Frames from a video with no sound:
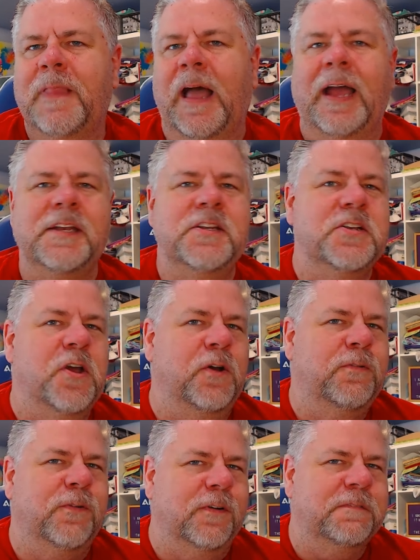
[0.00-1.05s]
I know
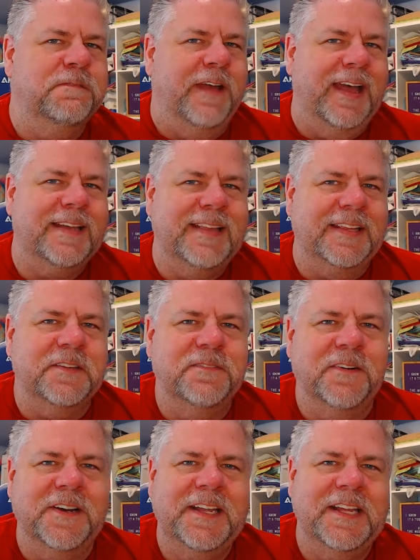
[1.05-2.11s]
for a fact that the
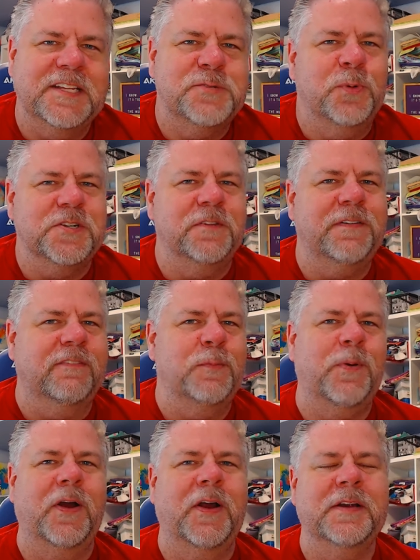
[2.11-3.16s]
Fur Kids was your
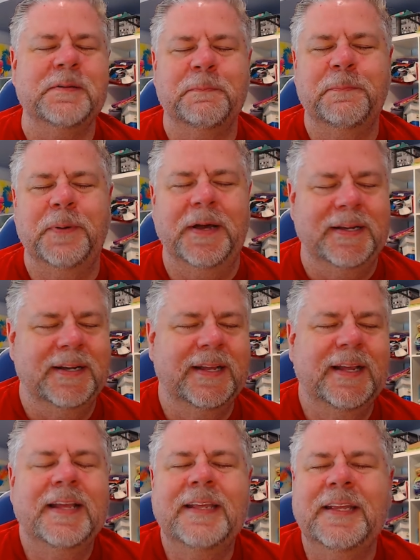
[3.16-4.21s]
favorite part, but
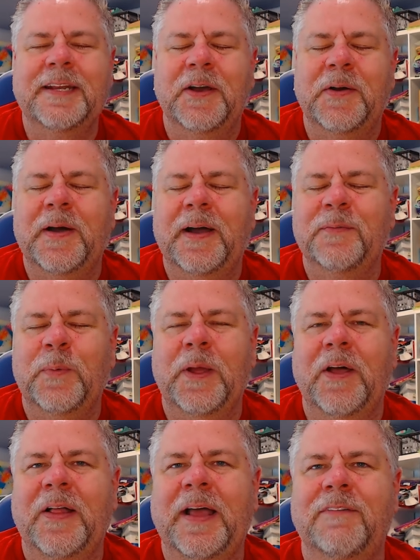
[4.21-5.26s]
you know, we
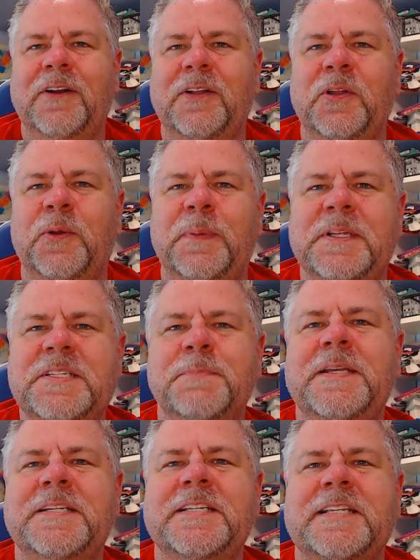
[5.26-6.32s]
all have our little bits and
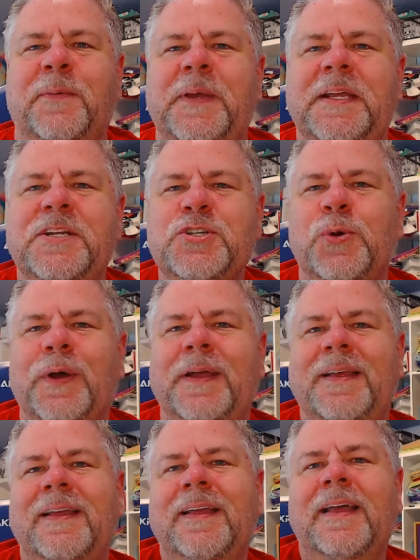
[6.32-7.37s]
pieces that we
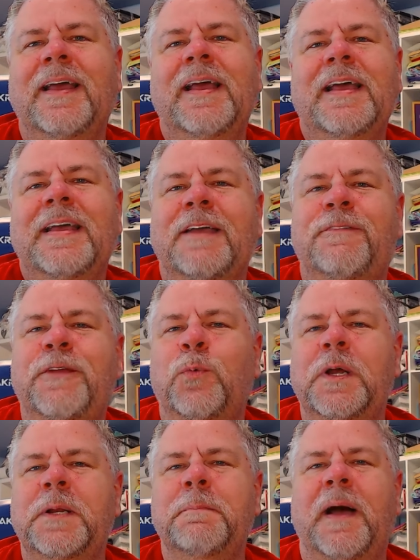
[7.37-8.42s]
enjoy. If you
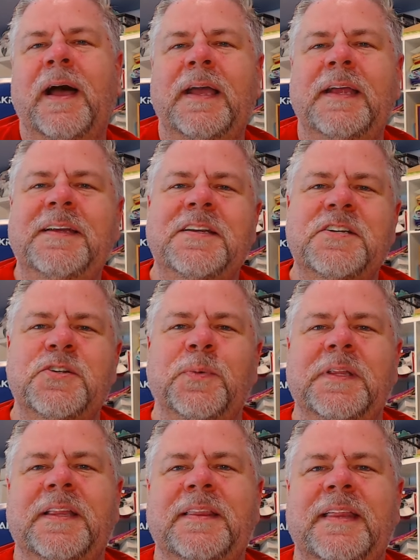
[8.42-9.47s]
wouldn't mind
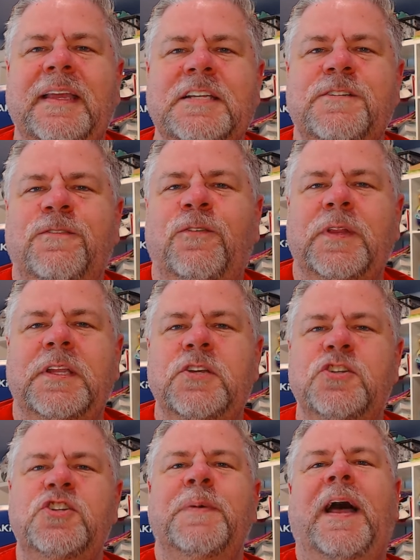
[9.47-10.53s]
doing the things for the
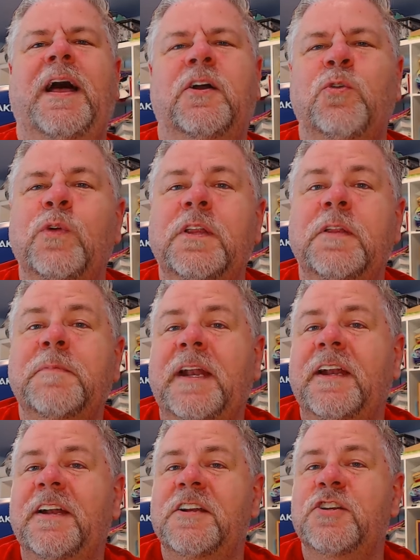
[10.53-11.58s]
YouTube algorithm that
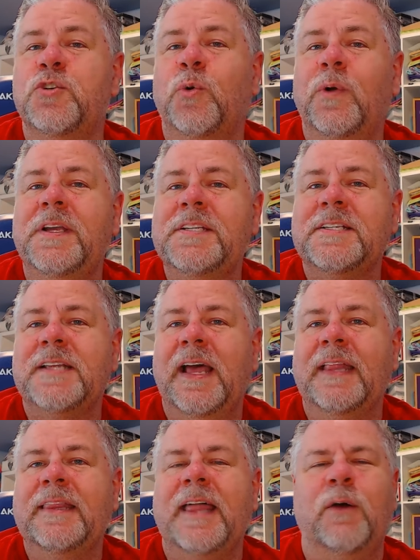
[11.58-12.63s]
it enjoys,
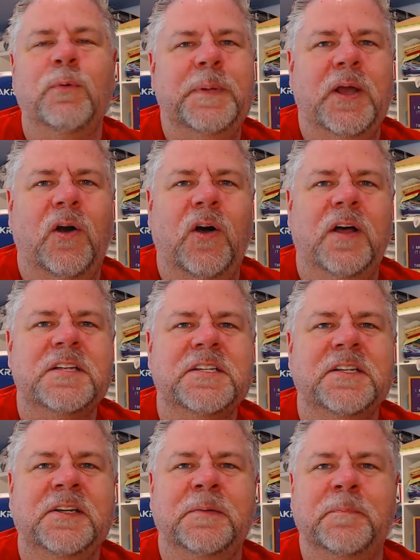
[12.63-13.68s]
that would be
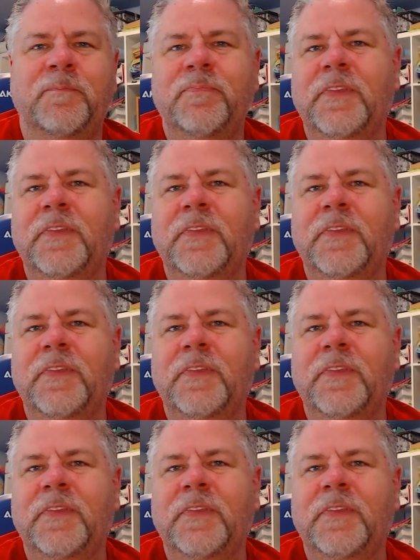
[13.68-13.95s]
awesome.